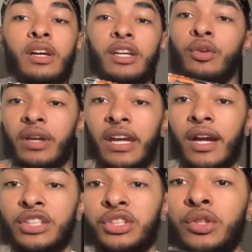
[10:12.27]
You can hear
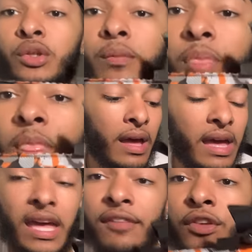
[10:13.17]
it shoot.
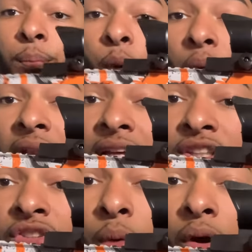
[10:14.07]
If you point it
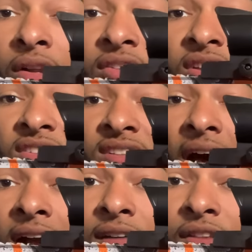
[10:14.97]
towards the
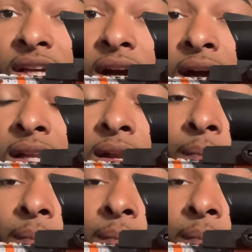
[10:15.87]
stock of the gun,